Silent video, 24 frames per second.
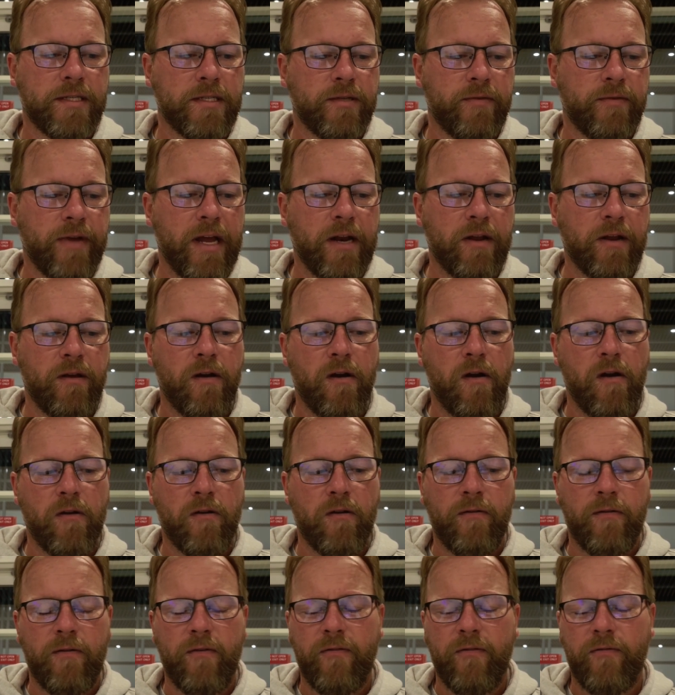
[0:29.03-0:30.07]
So we got a good
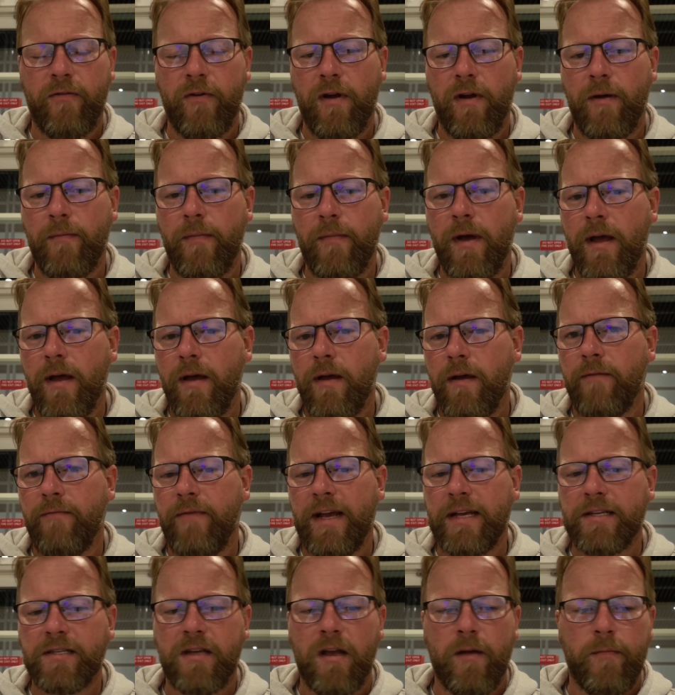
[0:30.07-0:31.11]
article from
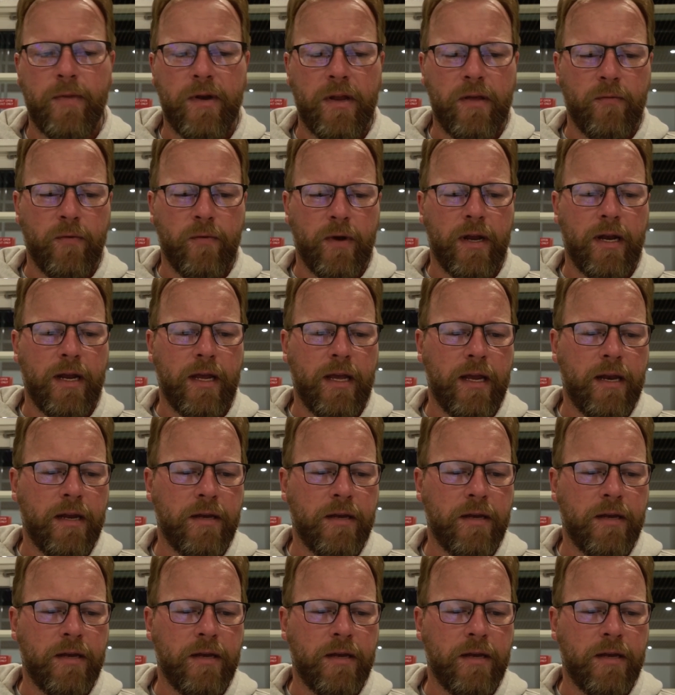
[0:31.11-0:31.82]
Fast Company that we're going to get